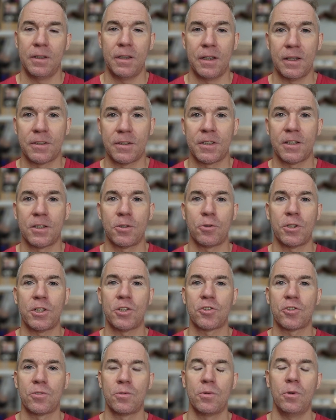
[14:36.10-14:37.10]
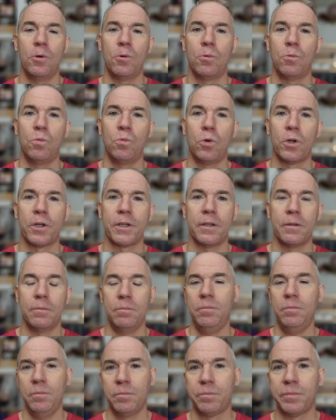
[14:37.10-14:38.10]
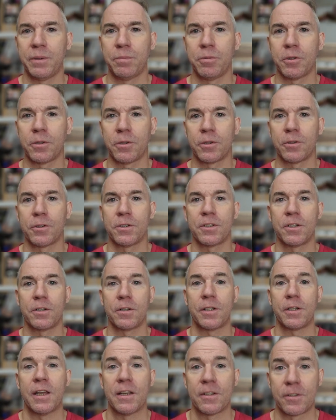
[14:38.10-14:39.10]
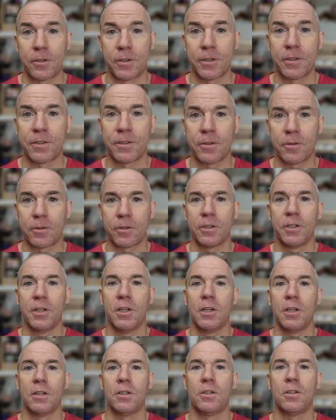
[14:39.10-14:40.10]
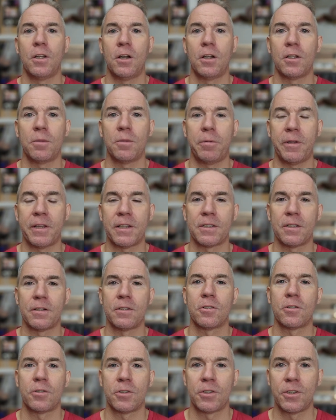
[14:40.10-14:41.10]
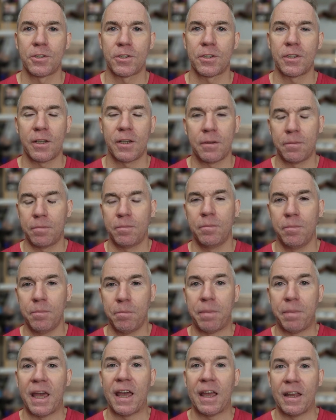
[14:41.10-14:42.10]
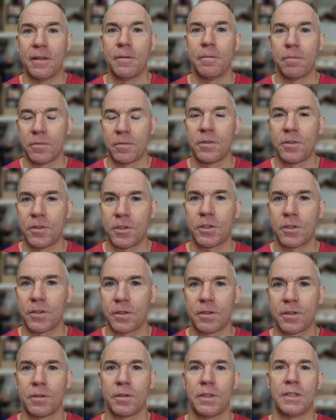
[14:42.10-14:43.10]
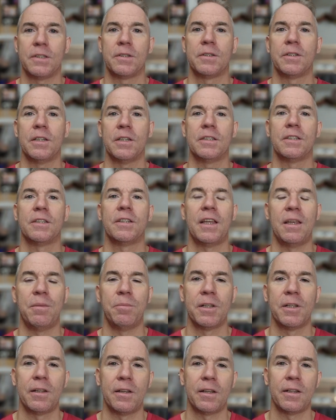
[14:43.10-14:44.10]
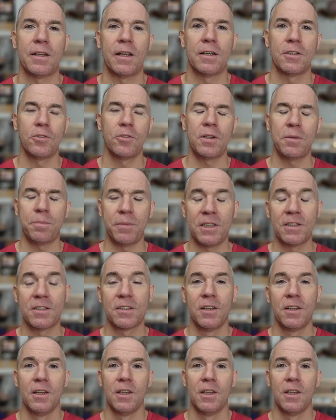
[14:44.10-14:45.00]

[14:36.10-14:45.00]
a situation what people could consider hazardous or not pleasant or just like bad. Just Let's name it like that. So that means